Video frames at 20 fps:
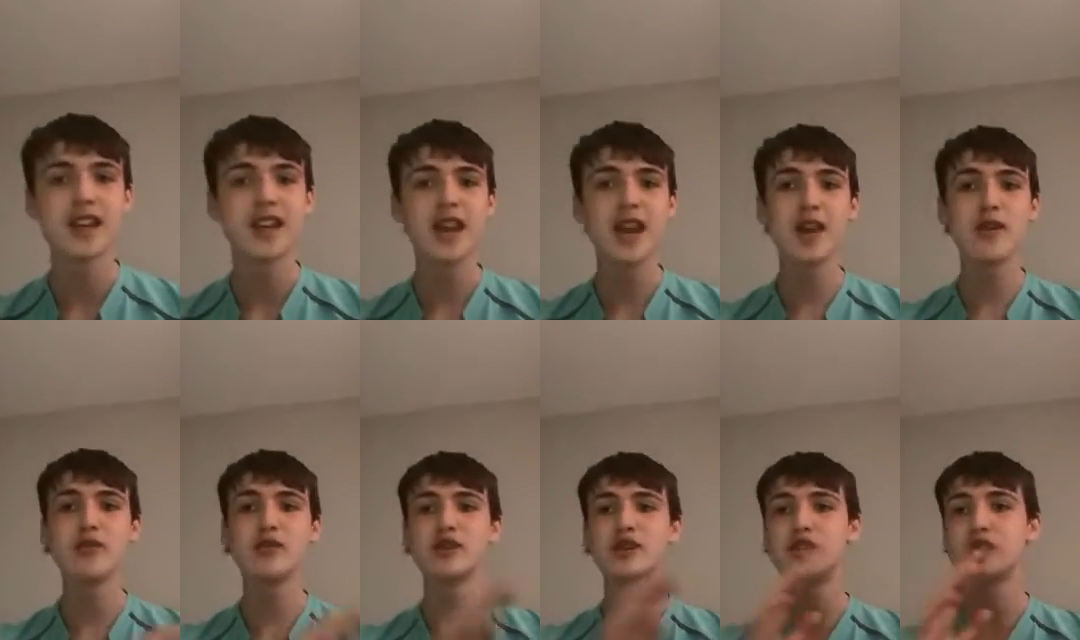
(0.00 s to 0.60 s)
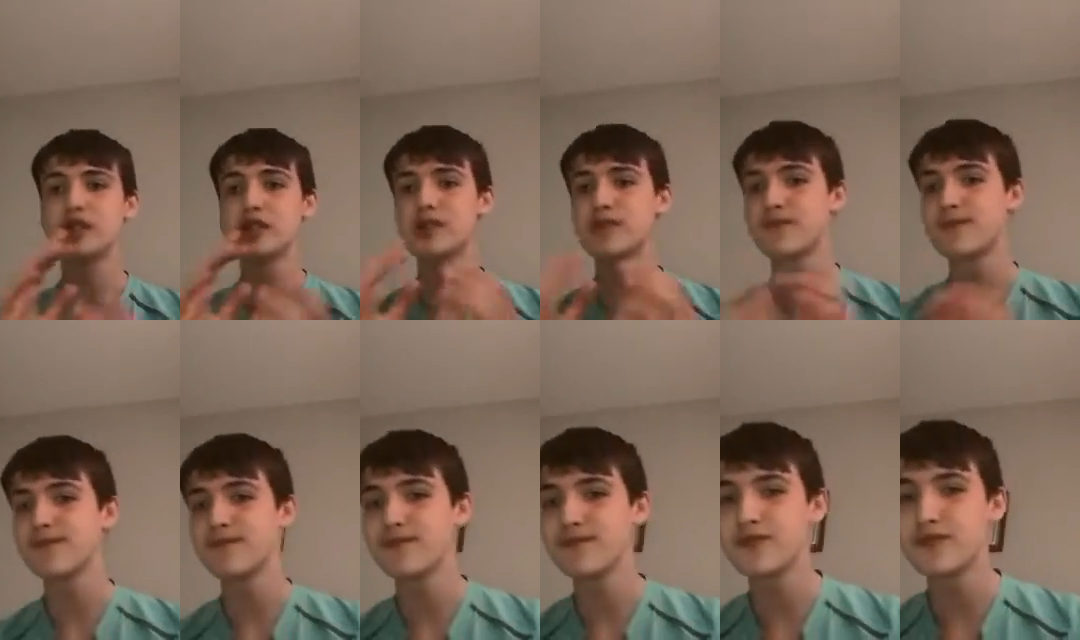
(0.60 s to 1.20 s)
It was just
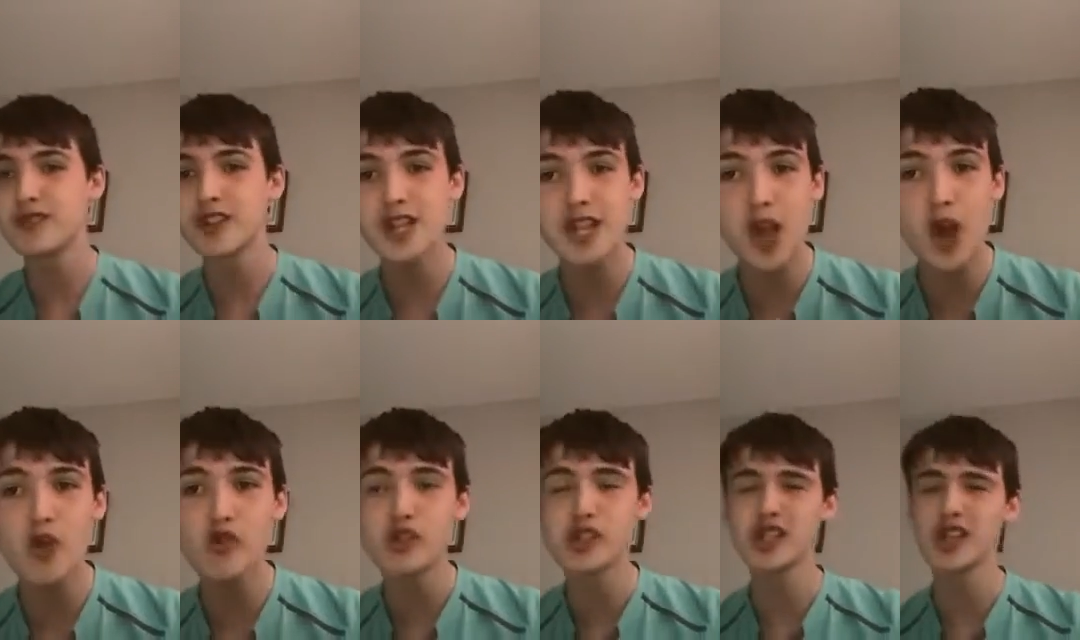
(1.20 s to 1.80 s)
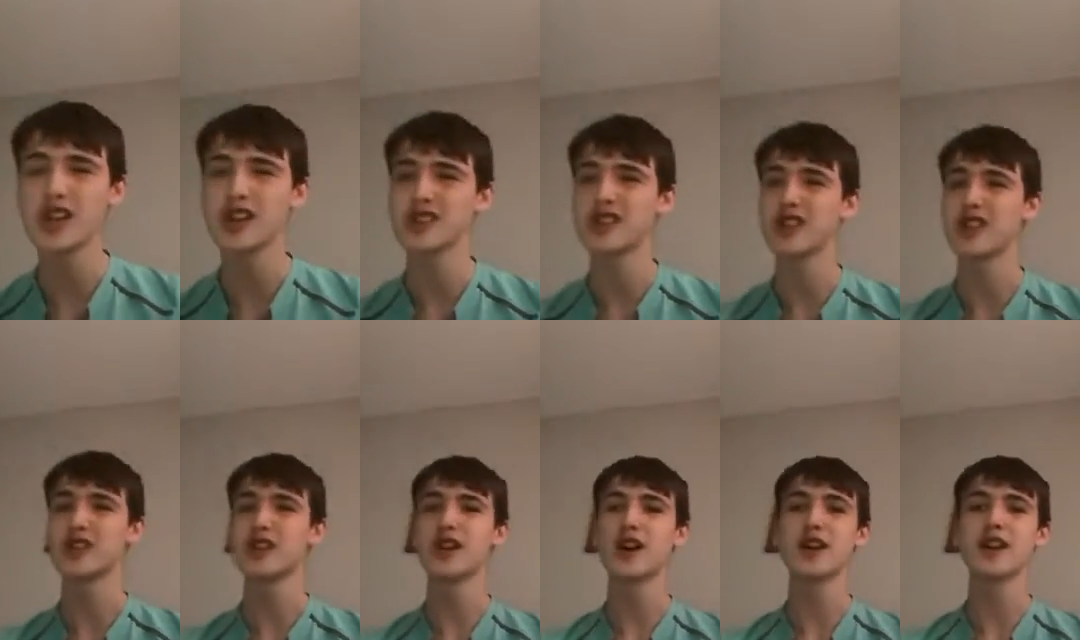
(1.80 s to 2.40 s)
no shots on
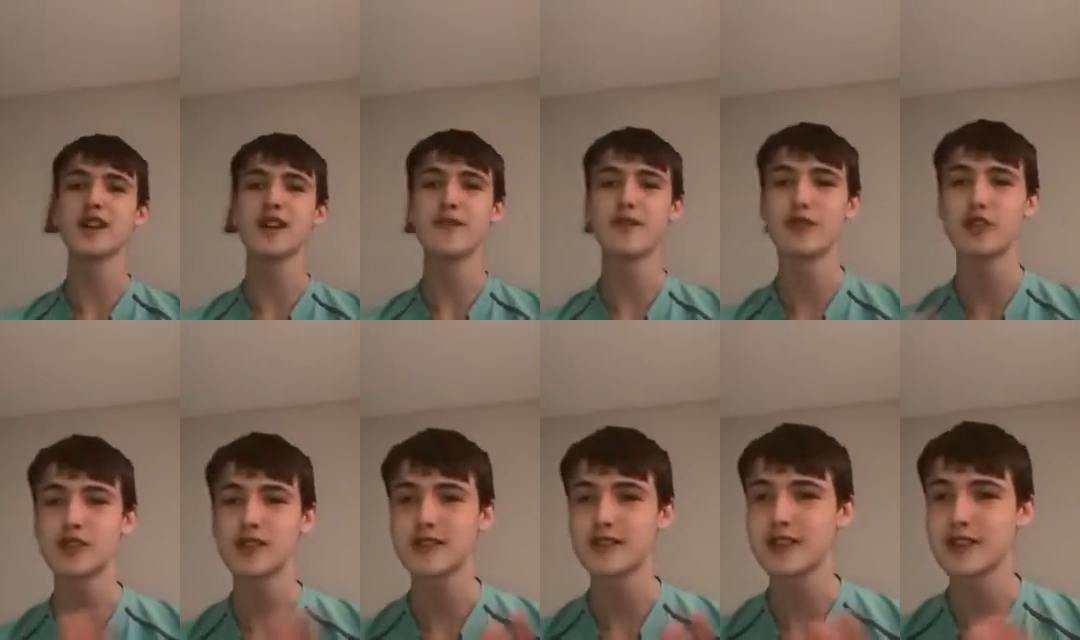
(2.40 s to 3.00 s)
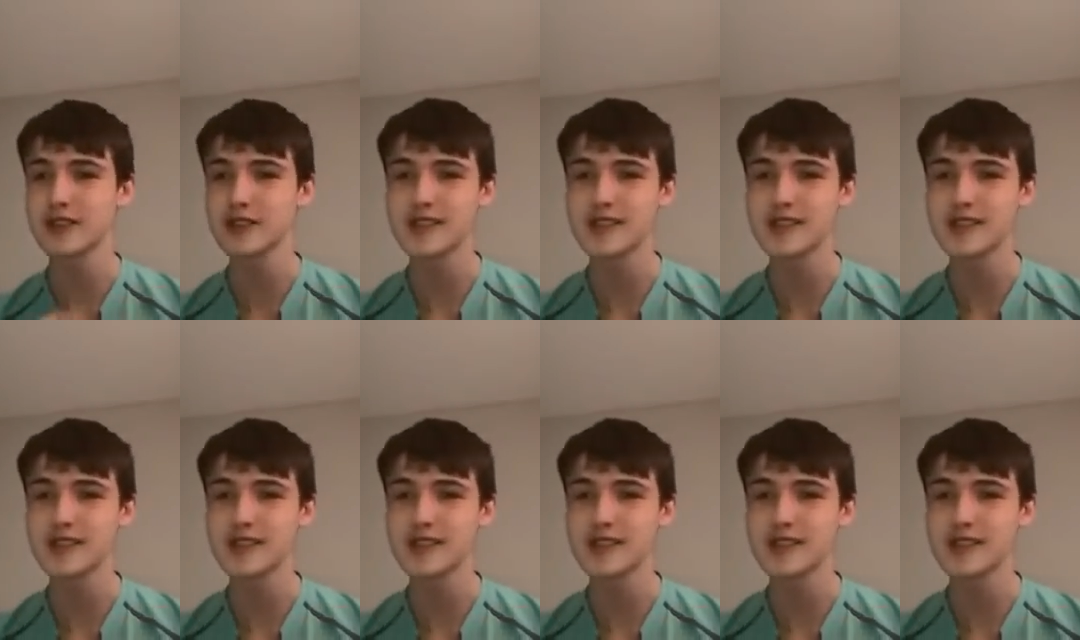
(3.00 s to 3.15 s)
target for Huddersfield.